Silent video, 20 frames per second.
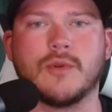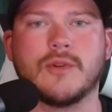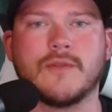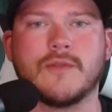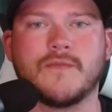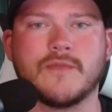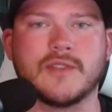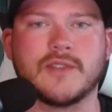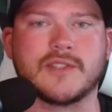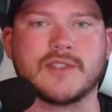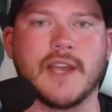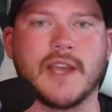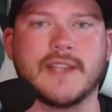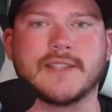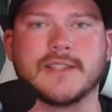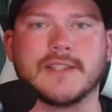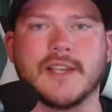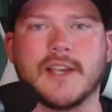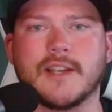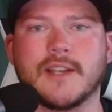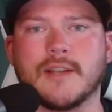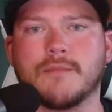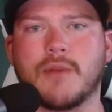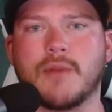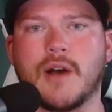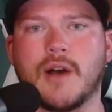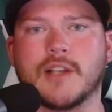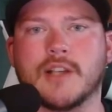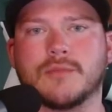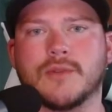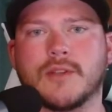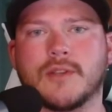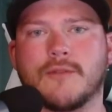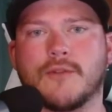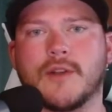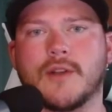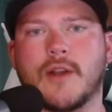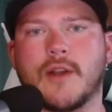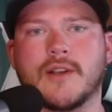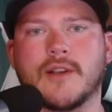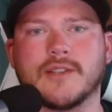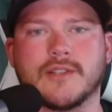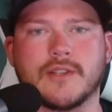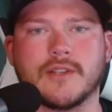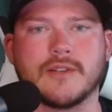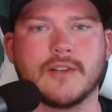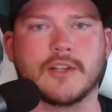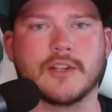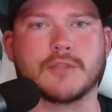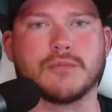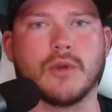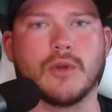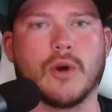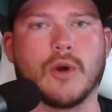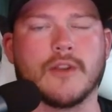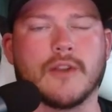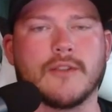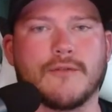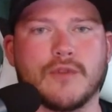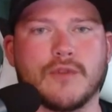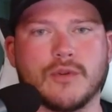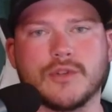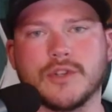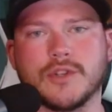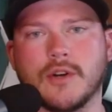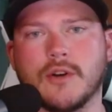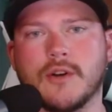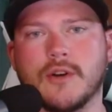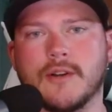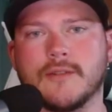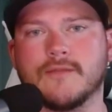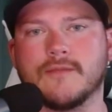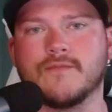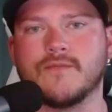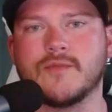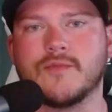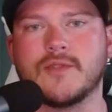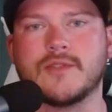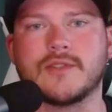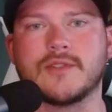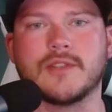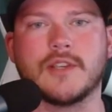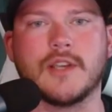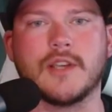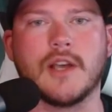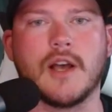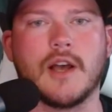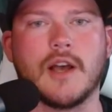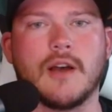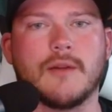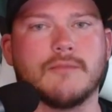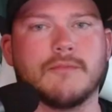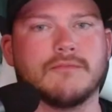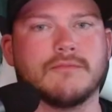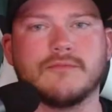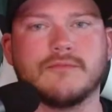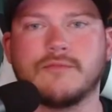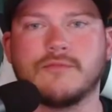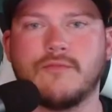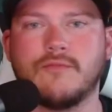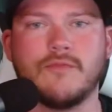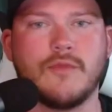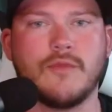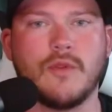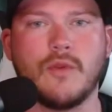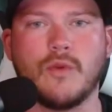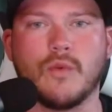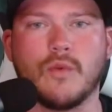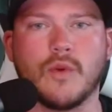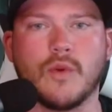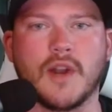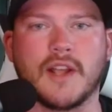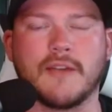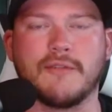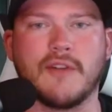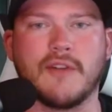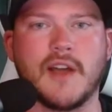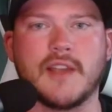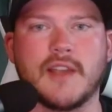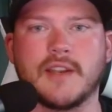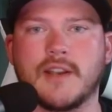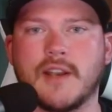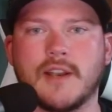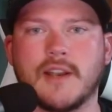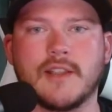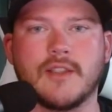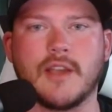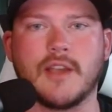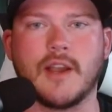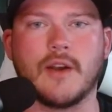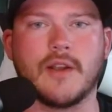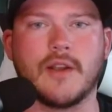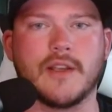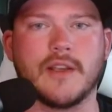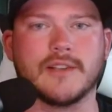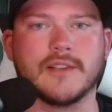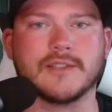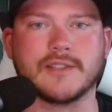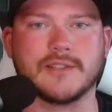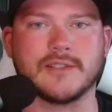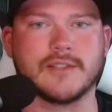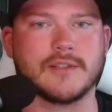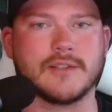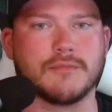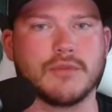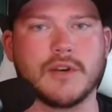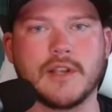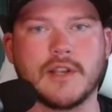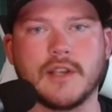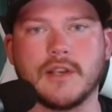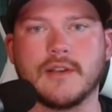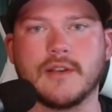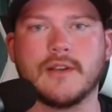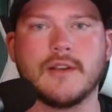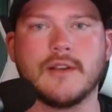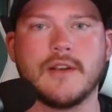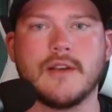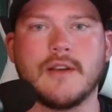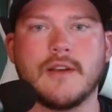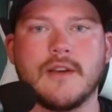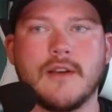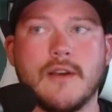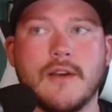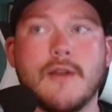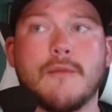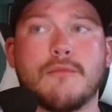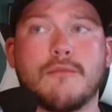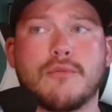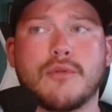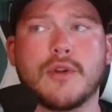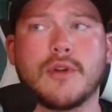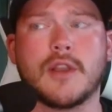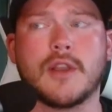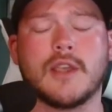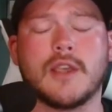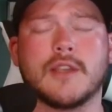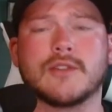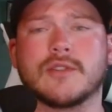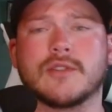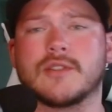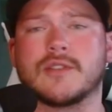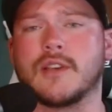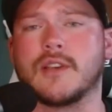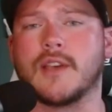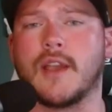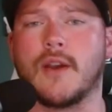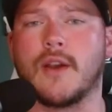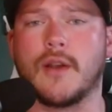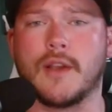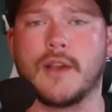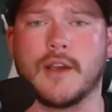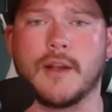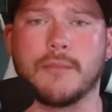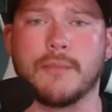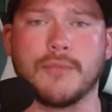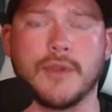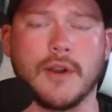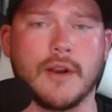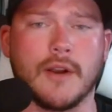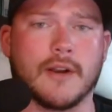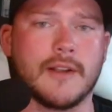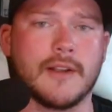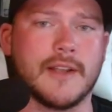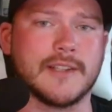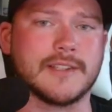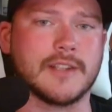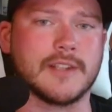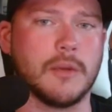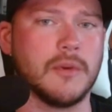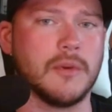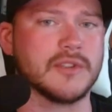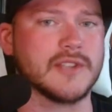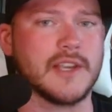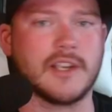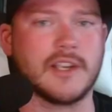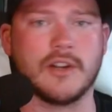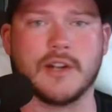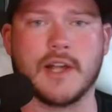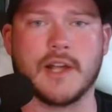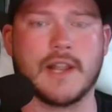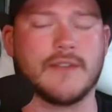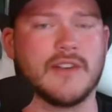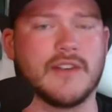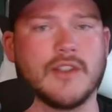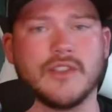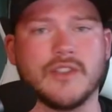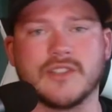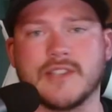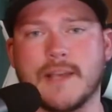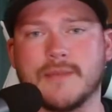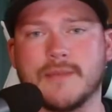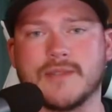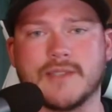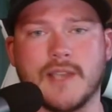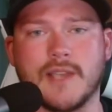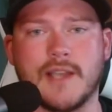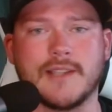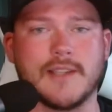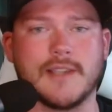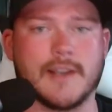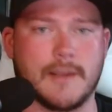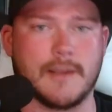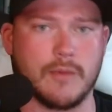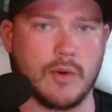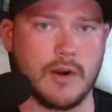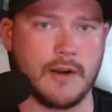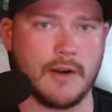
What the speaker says: sites in and possible different areas to explore in the future and see what I could find in any of the areas, because it's a pretty interesting area up there. It's almost like you're not even in the same state anymore.